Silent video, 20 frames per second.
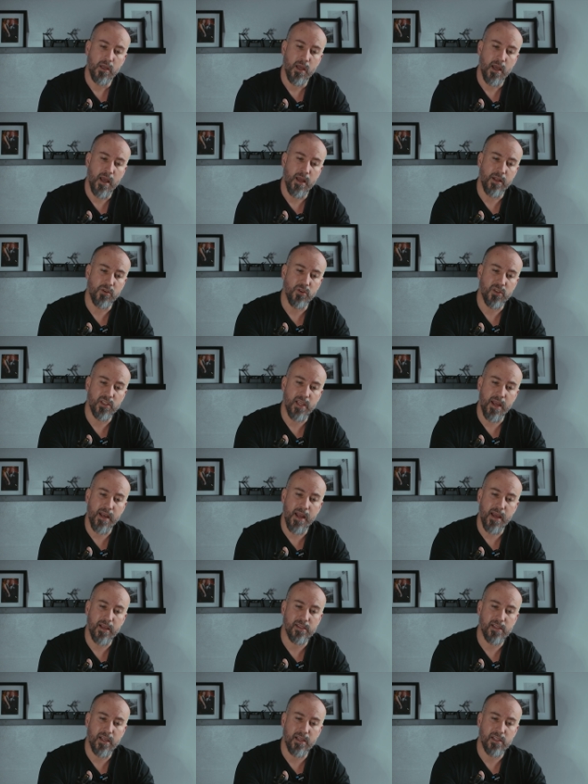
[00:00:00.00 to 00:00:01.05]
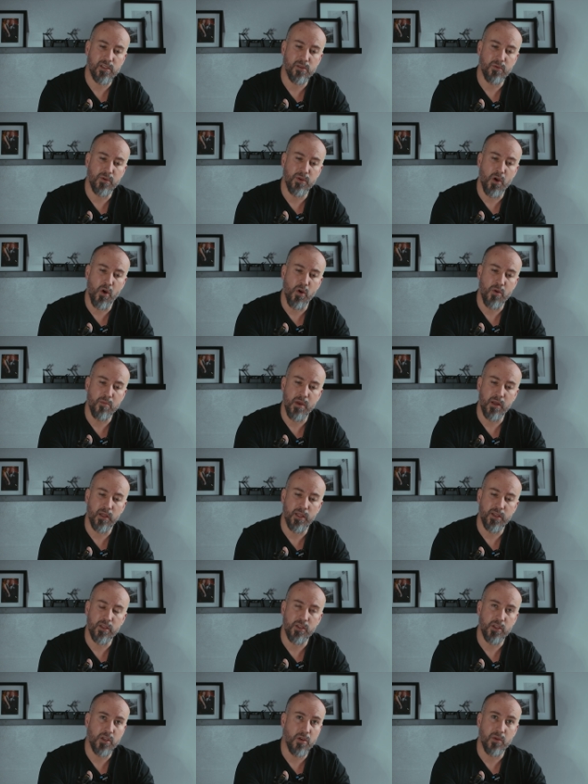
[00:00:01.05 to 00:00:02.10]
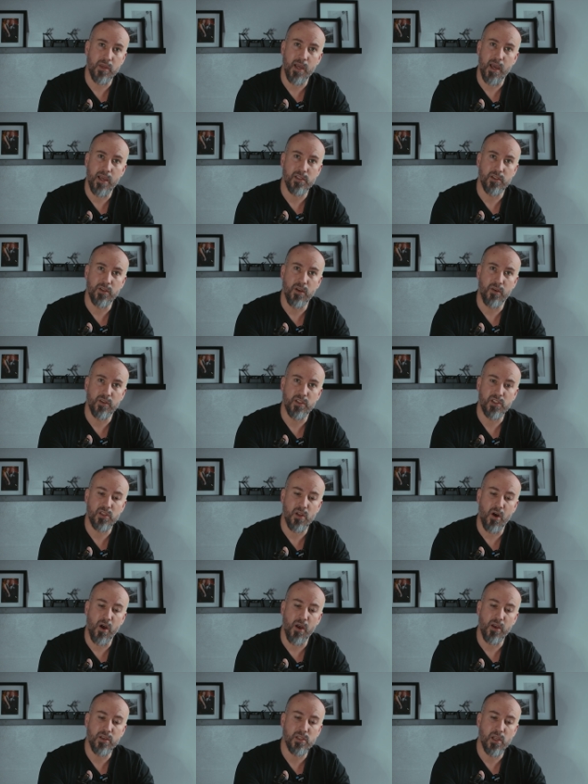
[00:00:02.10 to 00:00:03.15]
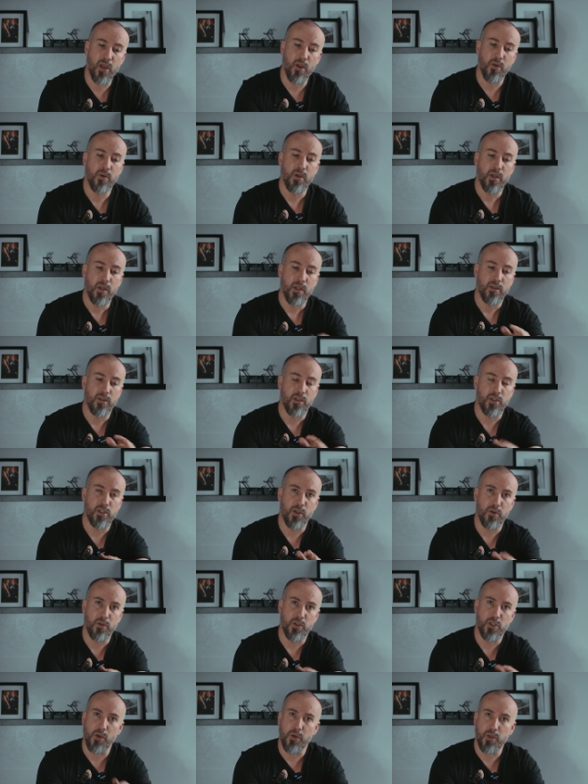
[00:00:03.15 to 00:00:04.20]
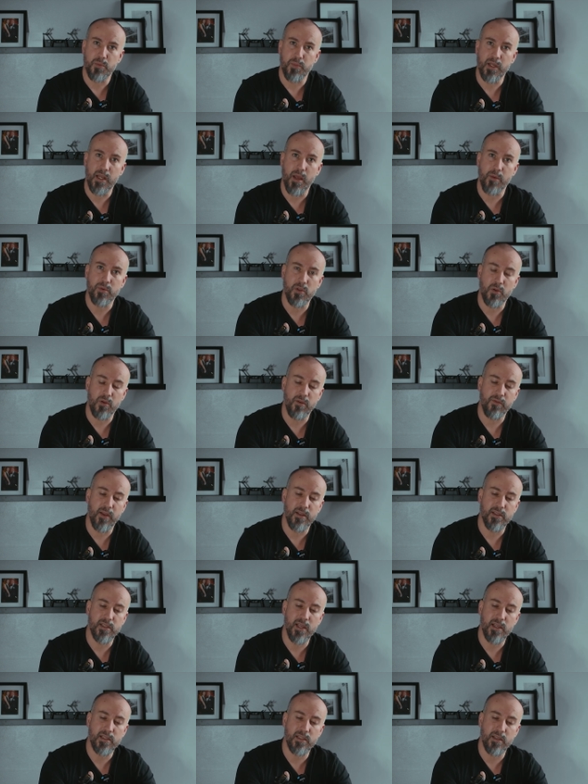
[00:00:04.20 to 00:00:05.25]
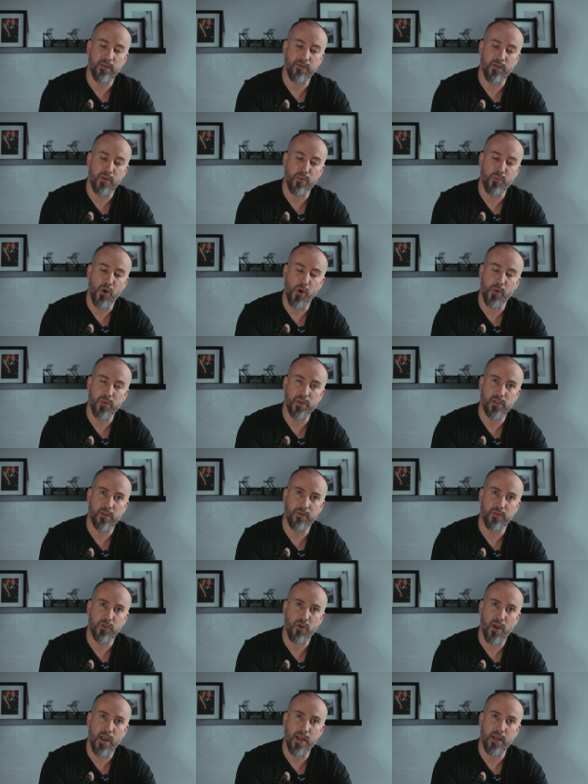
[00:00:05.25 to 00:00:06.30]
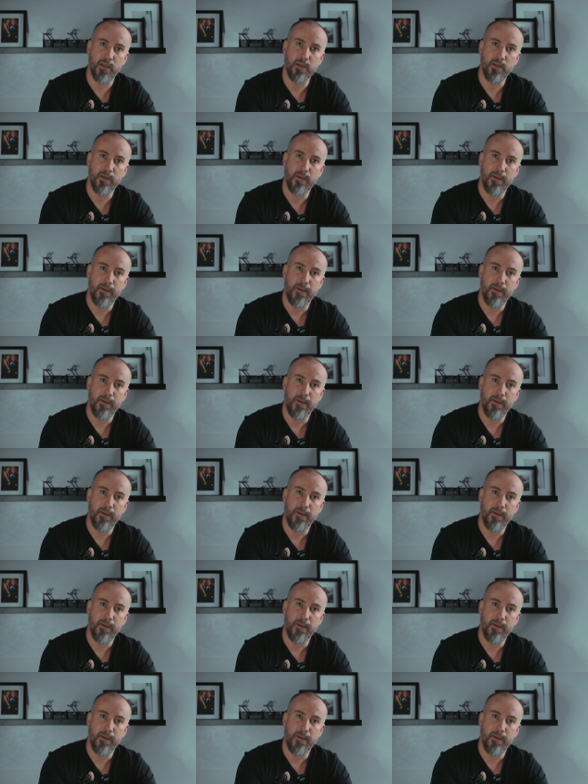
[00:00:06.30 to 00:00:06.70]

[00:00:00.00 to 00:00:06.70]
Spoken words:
and just getting access to a 9mm in the UK is a non-starter. So the 2.2 has been absolutely fantastic for the purposes of training.